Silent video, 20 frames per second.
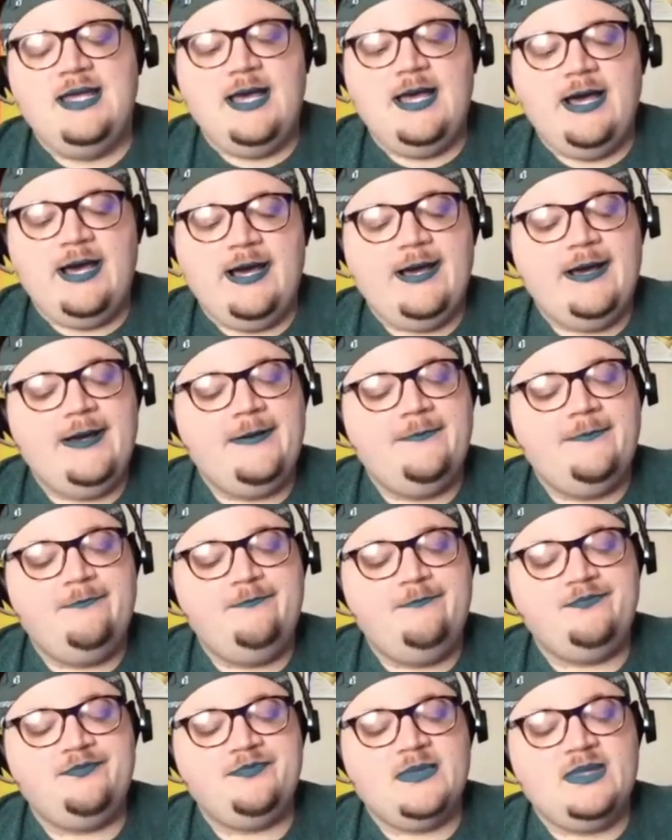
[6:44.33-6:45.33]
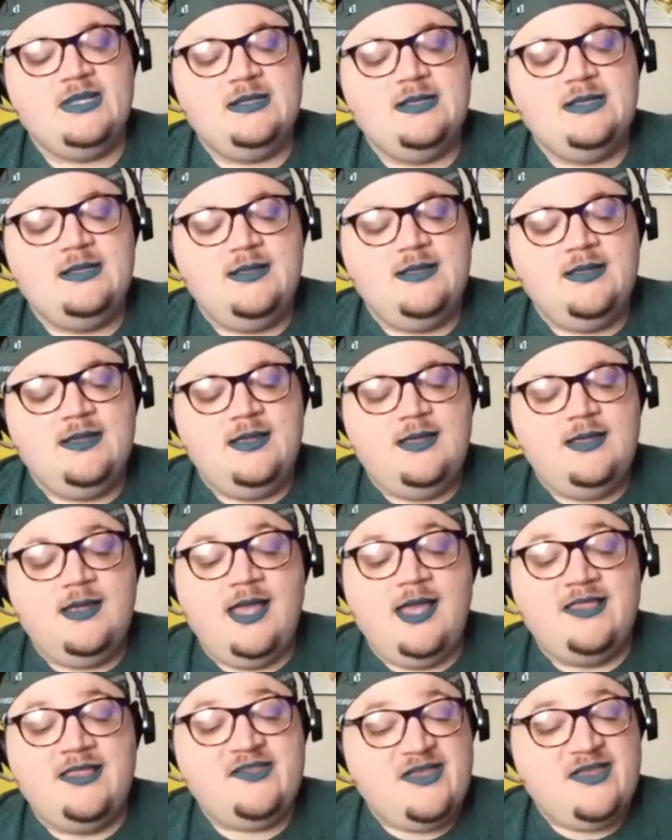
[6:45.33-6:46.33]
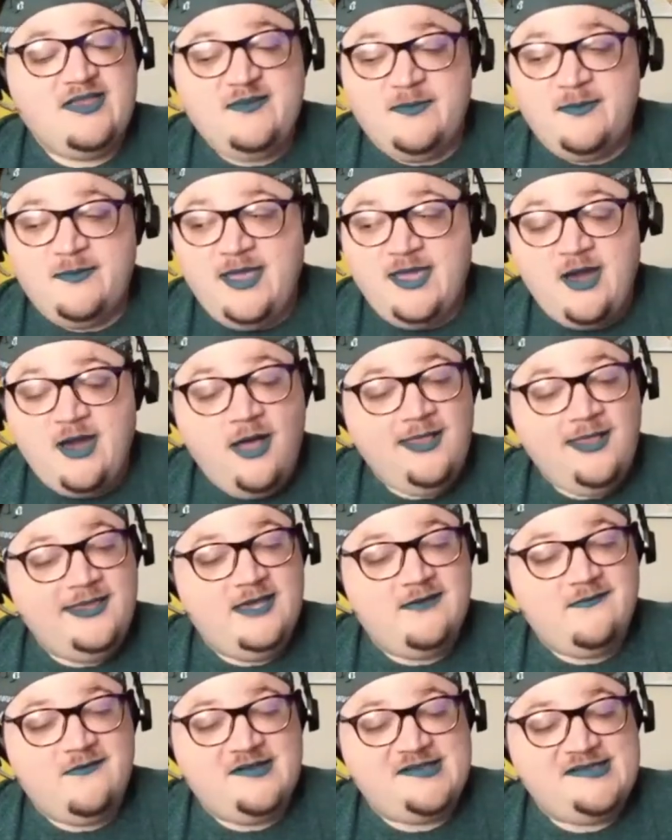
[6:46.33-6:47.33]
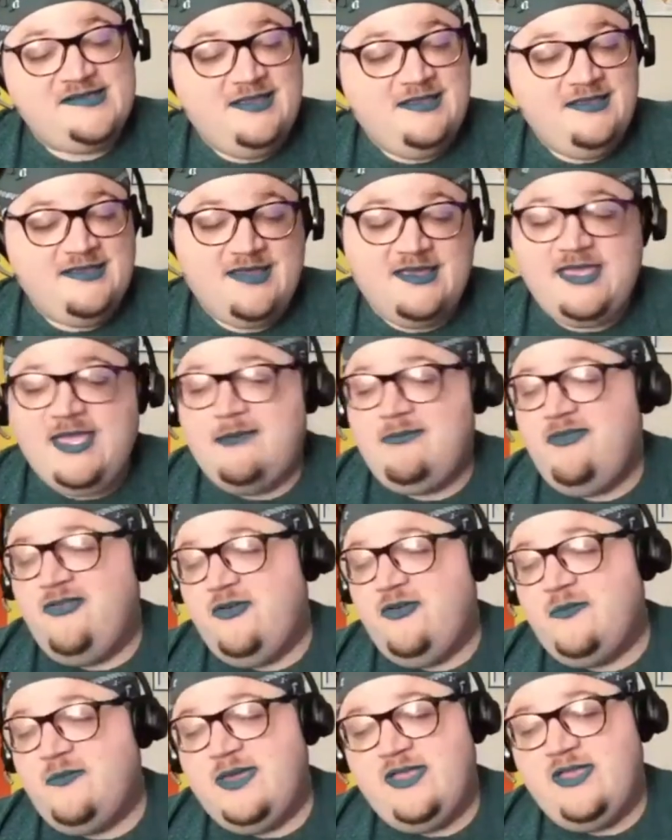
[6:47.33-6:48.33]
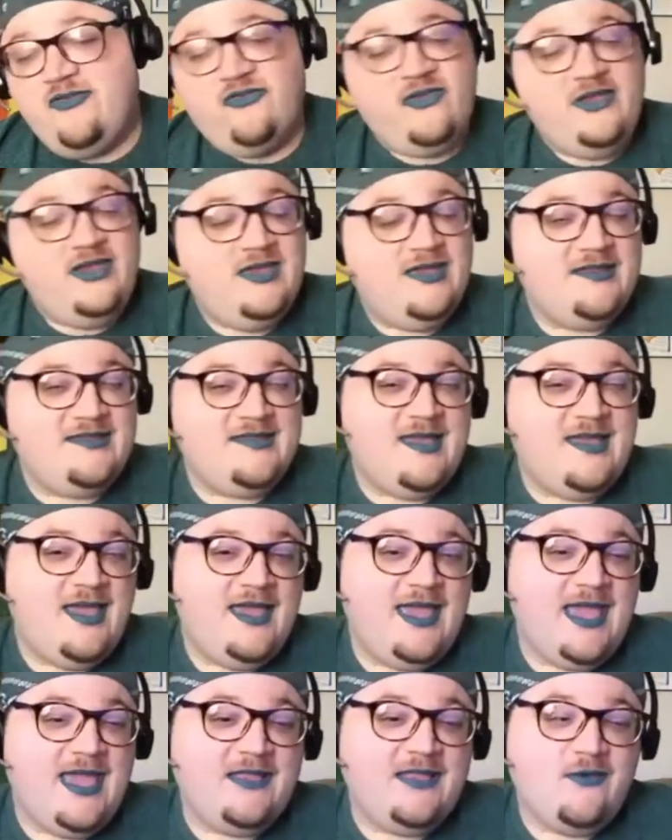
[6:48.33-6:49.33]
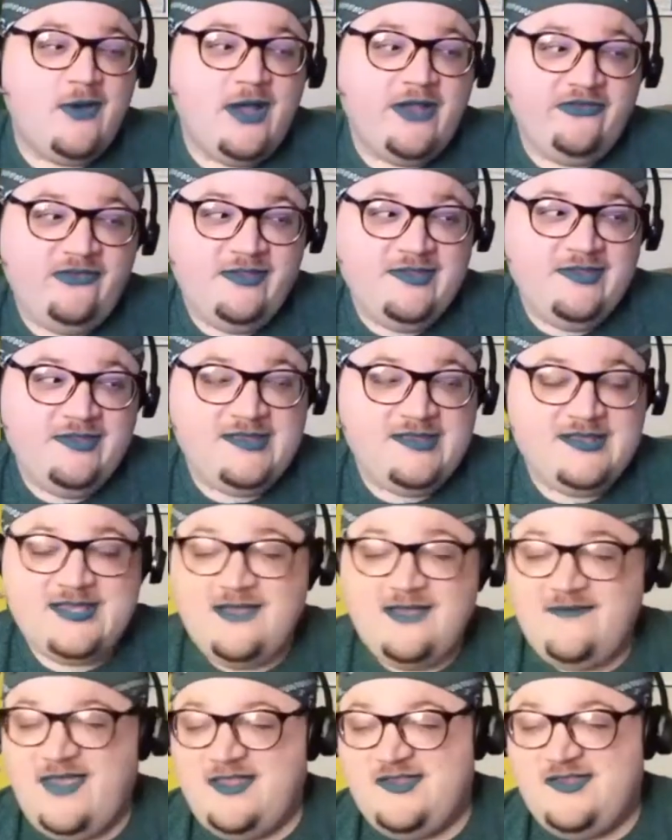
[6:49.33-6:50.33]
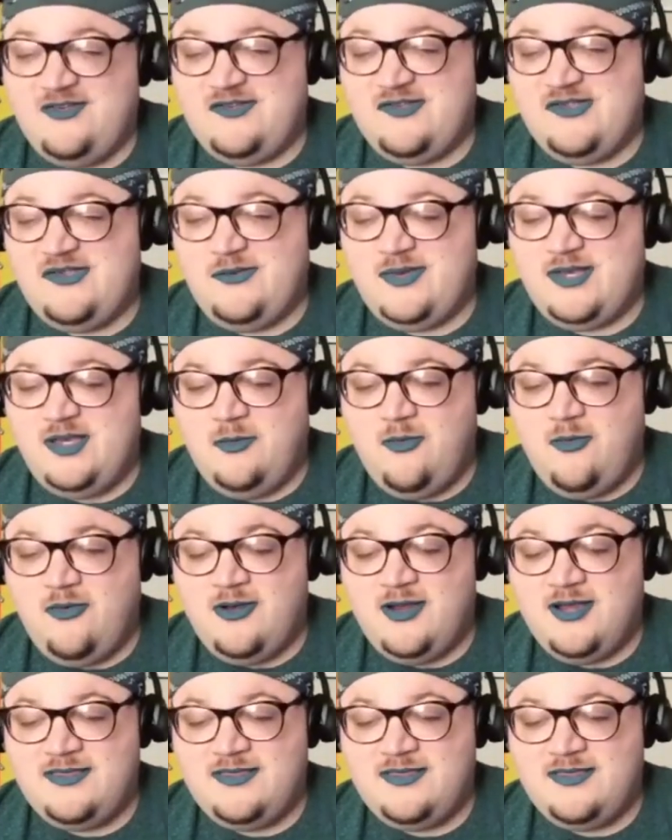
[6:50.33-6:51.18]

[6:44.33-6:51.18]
Um, and so that's been my calling ever since. I came to do a PhD because I had questions I didn't have answers to anymore.